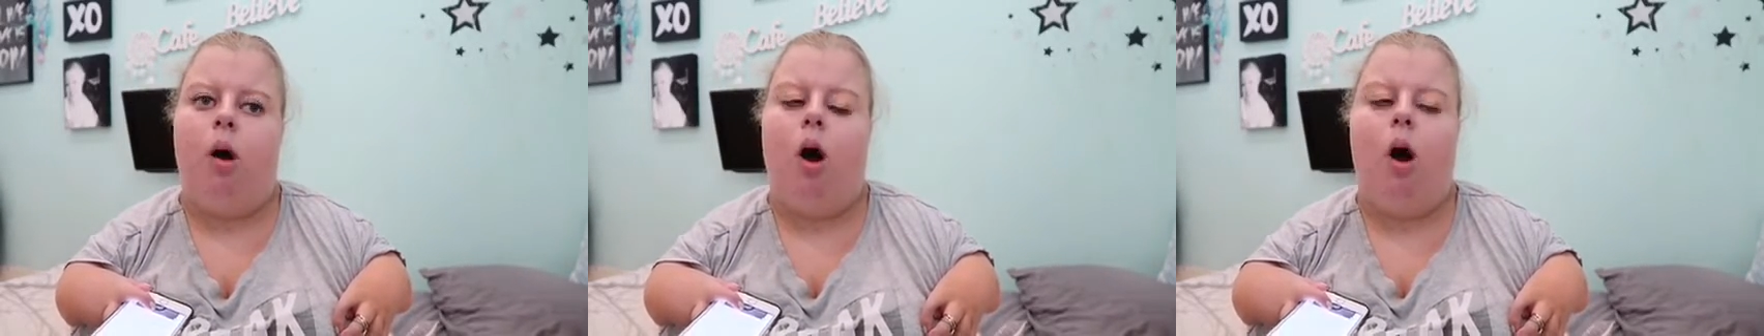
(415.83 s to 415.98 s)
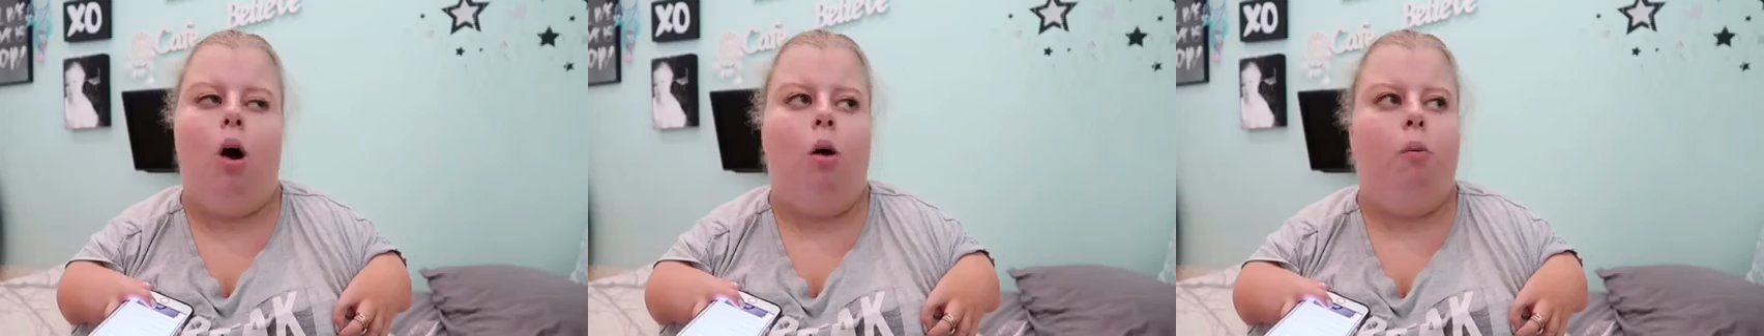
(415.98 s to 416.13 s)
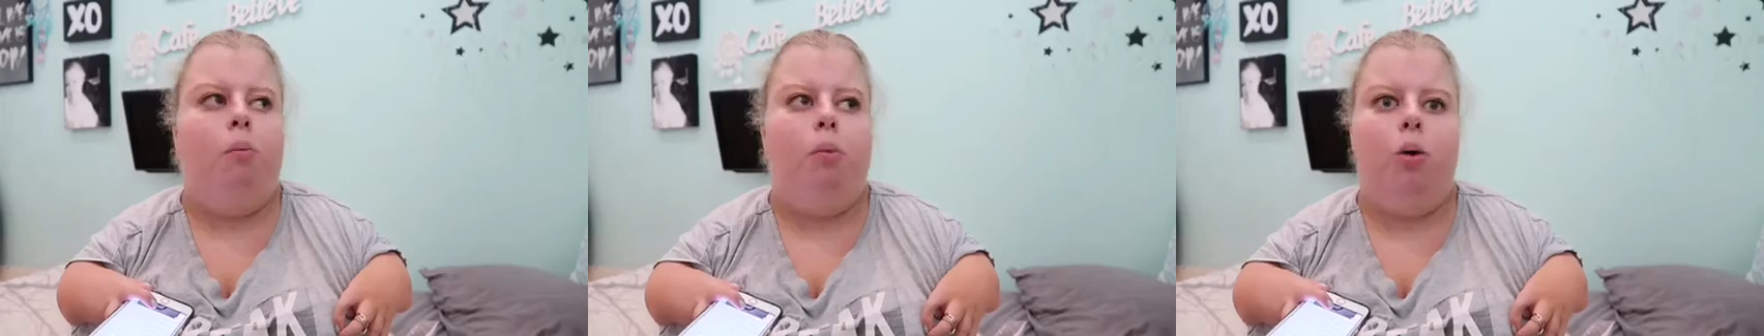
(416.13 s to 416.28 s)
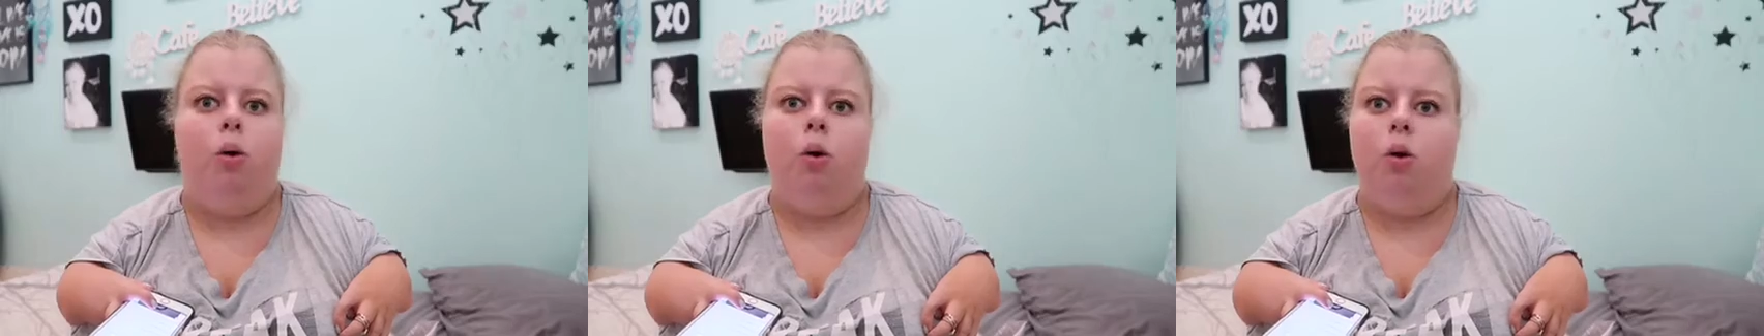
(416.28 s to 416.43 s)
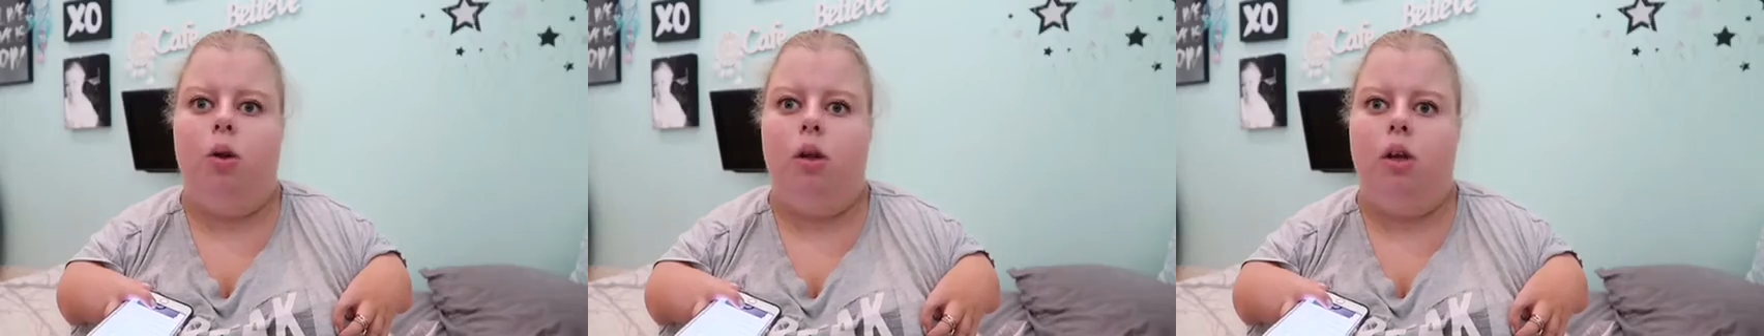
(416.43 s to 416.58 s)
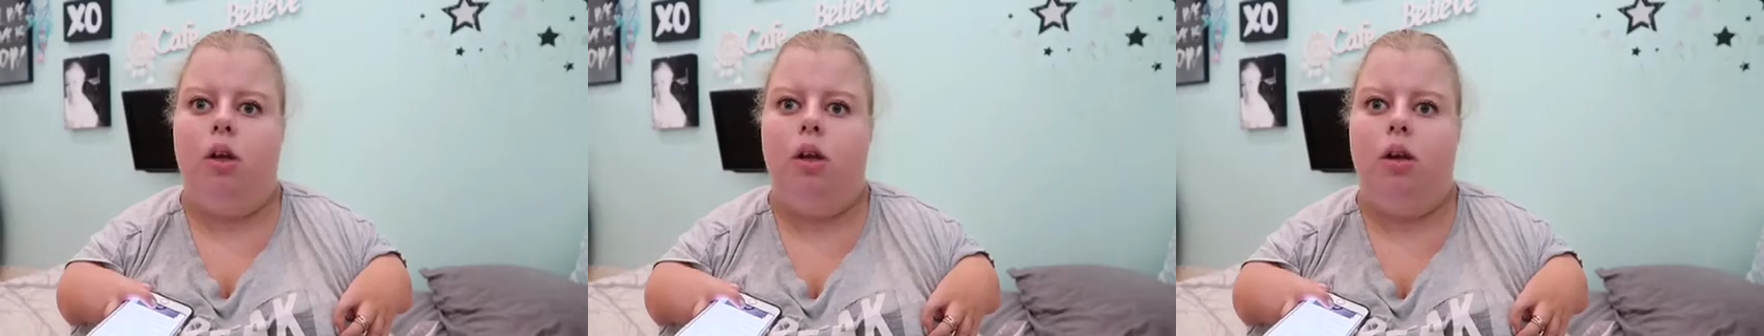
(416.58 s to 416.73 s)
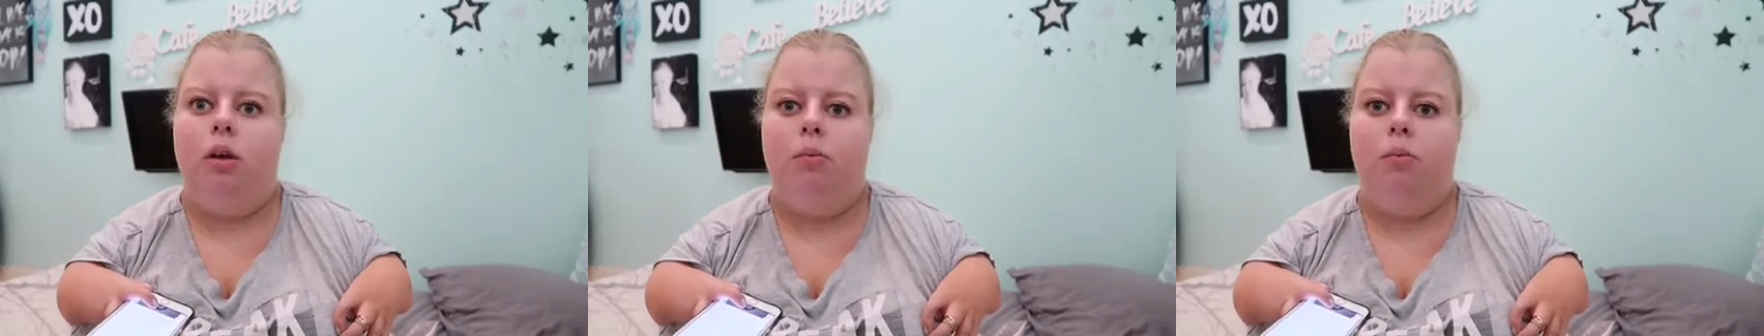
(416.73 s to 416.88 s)
Oh,
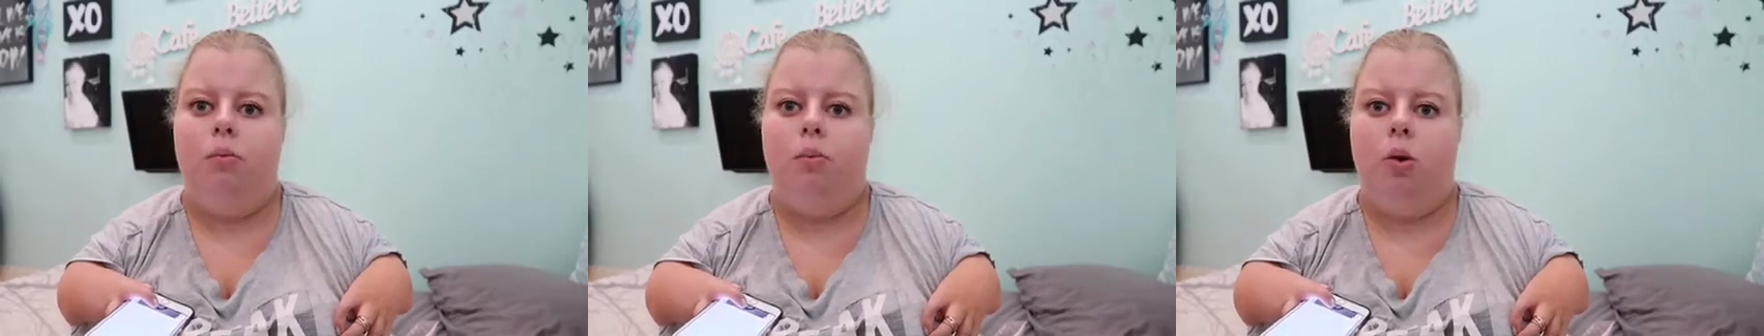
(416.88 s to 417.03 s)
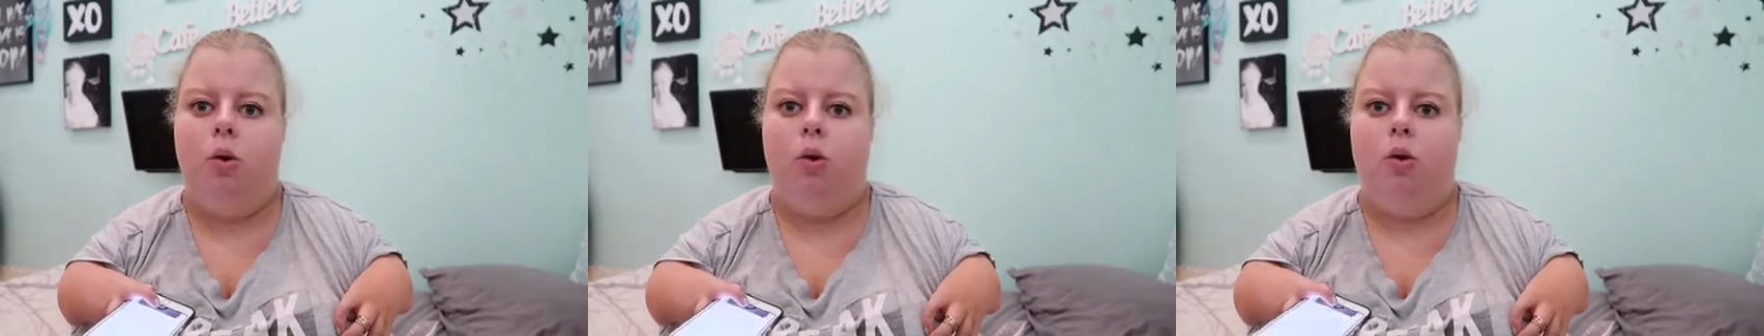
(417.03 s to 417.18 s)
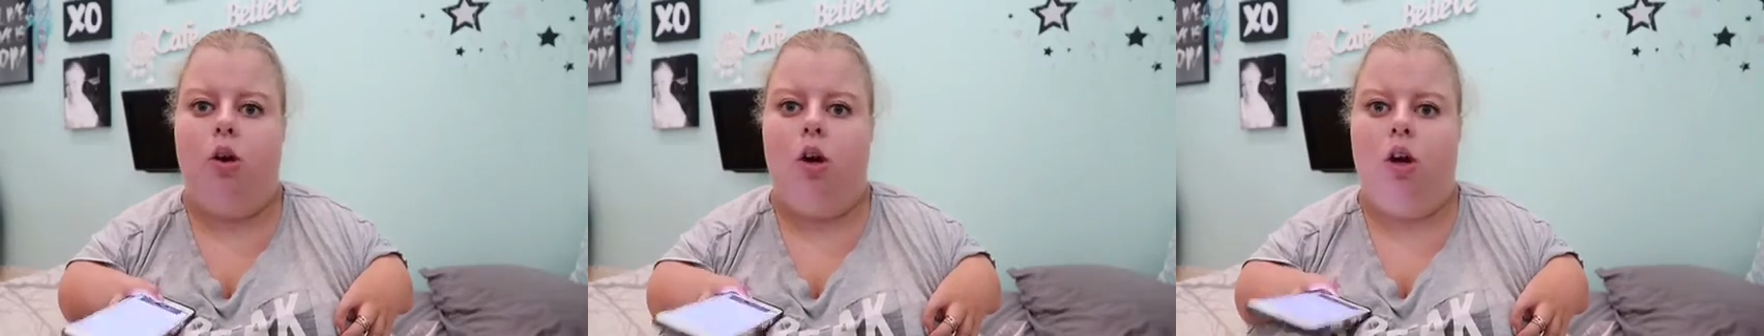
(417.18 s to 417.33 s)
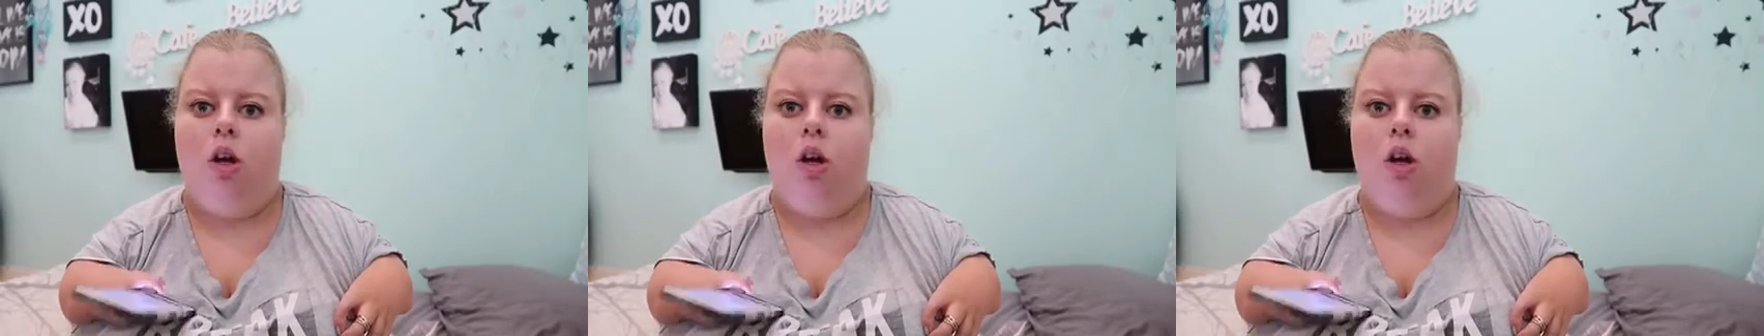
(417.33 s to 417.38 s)
Bull. Bull